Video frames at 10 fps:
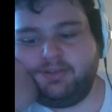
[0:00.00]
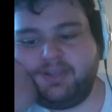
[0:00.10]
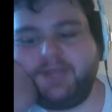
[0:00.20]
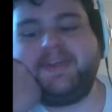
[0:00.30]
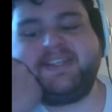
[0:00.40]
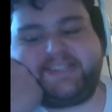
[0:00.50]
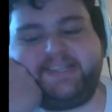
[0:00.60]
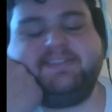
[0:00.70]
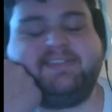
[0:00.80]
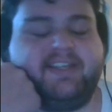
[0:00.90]
That makes
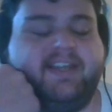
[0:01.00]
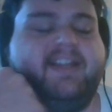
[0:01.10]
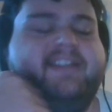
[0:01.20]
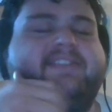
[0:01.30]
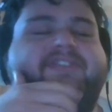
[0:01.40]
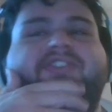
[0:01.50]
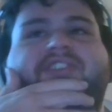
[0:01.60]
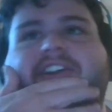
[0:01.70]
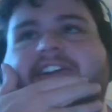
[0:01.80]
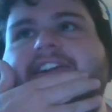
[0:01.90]
sense. Yeah, that's
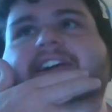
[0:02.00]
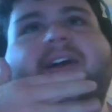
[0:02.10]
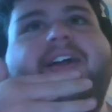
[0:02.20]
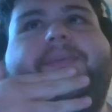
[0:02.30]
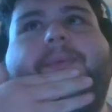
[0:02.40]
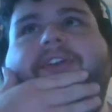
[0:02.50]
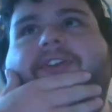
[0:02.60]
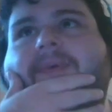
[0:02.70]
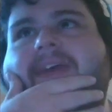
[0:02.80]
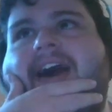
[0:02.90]
interesting. It's weird
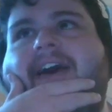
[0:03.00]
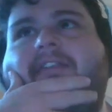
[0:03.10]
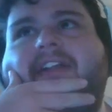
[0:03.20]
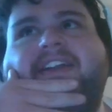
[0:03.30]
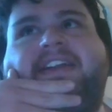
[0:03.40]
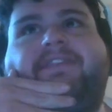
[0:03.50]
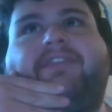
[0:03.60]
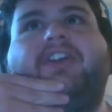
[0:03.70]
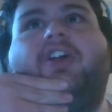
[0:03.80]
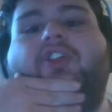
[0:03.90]
to me how like
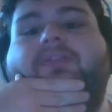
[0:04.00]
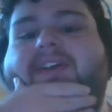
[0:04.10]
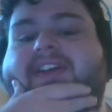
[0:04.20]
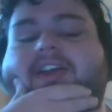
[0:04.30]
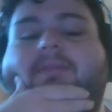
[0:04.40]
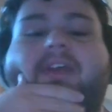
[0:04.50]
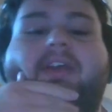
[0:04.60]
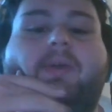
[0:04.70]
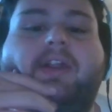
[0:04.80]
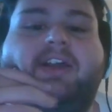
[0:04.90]
different Ultimate can be
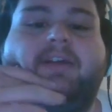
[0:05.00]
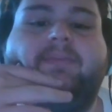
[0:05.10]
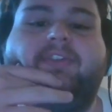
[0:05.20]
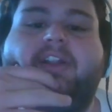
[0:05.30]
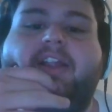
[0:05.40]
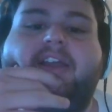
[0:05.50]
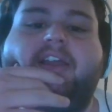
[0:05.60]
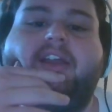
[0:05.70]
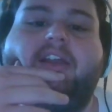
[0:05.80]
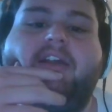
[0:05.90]
when it comes to like
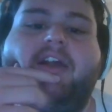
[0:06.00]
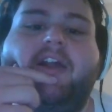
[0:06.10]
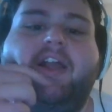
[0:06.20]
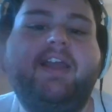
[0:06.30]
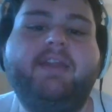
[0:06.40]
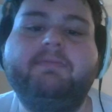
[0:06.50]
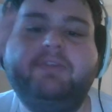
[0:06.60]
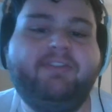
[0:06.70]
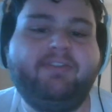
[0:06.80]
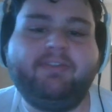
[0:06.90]

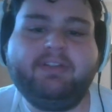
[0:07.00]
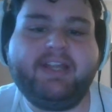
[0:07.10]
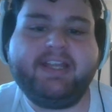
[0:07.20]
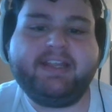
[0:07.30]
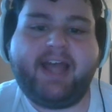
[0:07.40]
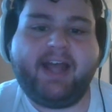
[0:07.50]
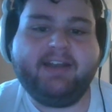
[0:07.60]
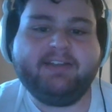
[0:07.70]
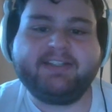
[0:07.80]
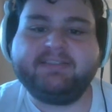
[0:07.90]
inputs like that.
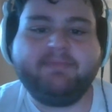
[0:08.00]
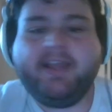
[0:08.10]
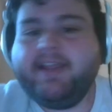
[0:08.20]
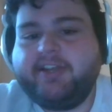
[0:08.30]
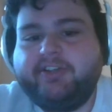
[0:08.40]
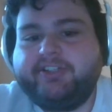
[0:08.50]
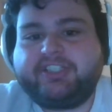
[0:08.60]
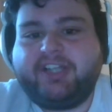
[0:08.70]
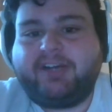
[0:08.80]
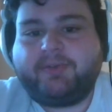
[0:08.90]
Because in Melee, you're just
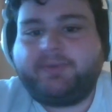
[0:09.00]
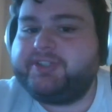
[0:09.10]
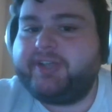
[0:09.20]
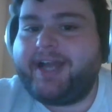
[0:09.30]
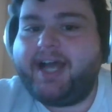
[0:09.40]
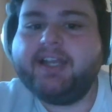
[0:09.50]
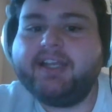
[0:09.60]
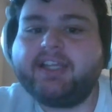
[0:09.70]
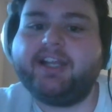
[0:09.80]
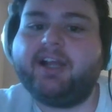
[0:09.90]
stuck with what you got,
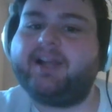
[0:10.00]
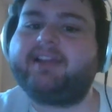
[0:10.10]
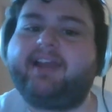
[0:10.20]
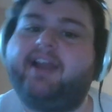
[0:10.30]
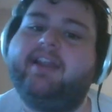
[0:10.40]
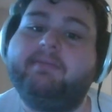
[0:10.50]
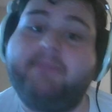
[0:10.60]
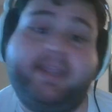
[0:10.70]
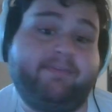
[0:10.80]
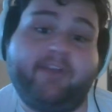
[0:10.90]
and it's kind of like
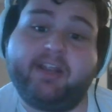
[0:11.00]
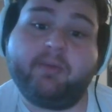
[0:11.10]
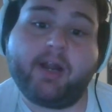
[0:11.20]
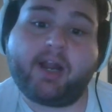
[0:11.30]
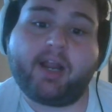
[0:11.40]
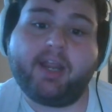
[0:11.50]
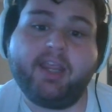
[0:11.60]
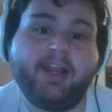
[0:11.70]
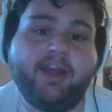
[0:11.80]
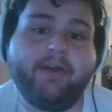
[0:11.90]
make it fucking work.
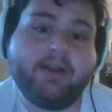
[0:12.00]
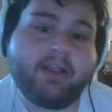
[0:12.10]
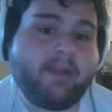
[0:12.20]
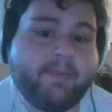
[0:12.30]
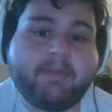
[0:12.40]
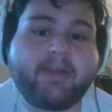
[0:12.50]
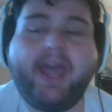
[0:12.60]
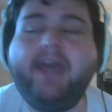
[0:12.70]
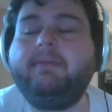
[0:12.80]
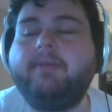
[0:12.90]
And a lot of people
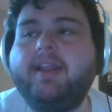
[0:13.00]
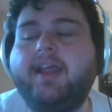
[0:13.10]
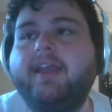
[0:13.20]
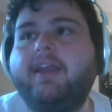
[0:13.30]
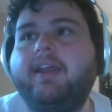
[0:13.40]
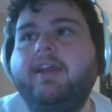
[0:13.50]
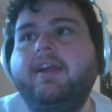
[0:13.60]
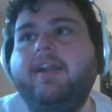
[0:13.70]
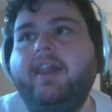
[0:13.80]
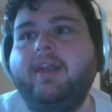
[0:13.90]
can, but like
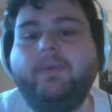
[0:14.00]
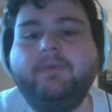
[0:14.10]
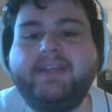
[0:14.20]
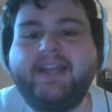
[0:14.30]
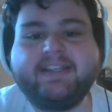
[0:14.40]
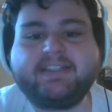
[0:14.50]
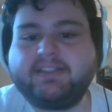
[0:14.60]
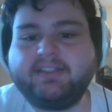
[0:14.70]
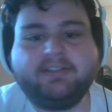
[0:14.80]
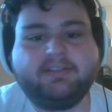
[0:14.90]
it would be nice
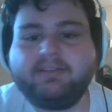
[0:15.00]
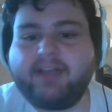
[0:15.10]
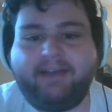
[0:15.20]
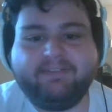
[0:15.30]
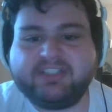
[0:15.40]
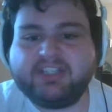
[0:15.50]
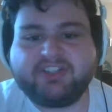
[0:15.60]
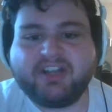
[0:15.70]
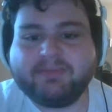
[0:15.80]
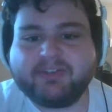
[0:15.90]
to have Z
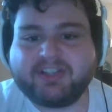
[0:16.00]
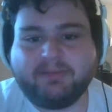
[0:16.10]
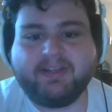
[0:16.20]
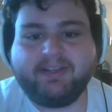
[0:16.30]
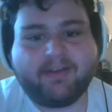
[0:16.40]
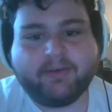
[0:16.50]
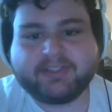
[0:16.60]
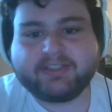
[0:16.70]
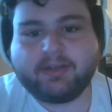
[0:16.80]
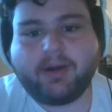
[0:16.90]
jump or something if that
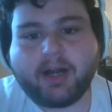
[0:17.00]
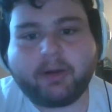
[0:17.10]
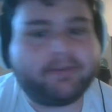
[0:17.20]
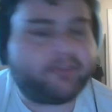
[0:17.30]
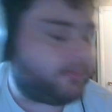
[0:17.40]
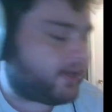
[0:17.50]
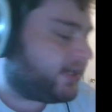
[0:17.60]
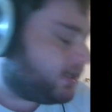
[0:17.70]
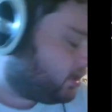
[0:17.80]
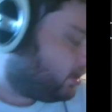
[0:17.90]
wasn't so awkward for me.
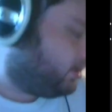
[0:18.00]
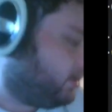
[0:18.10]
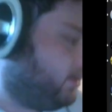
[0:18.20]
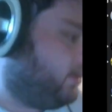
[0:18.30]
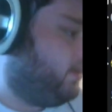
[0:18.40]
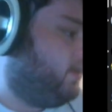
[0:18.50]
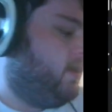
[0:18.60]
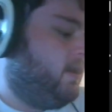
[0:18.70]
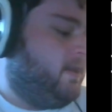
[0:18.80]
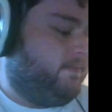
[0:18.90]

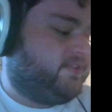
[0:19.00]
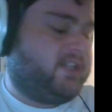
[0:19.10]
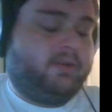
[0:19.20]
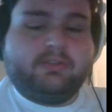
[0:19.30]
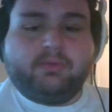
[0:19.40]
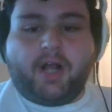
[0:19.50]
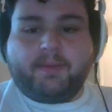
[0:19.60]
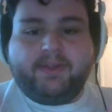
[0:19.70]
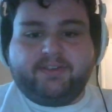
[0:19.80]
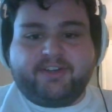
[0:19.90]
So
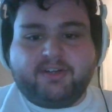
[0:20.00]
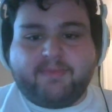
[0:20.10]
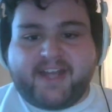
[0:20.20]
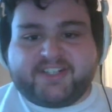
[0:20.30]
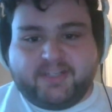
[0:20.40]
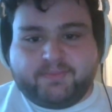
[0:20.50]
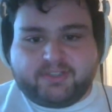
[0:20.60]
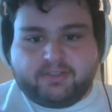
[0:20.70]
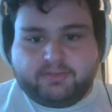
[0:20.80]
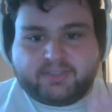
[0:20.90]
walk me through your matchups.
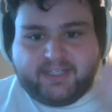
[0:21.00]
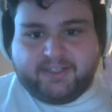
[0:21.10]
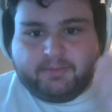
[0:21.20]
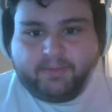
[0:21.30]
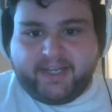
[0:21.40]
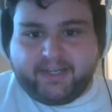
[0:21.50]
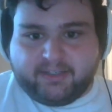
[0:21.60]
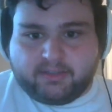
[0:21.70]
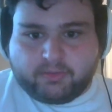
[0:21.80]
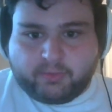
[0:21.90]
You said you played
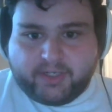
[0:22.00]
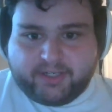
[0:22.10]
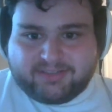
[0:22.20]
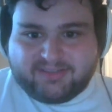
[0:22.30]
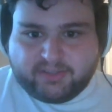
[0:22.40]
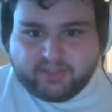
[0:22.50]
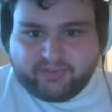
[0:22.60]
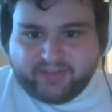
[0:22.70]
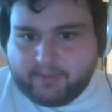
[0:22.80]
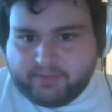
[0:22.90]
in winners, losers,
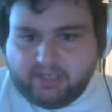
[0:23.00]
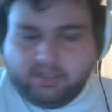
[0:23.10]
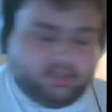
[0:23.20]
redemption.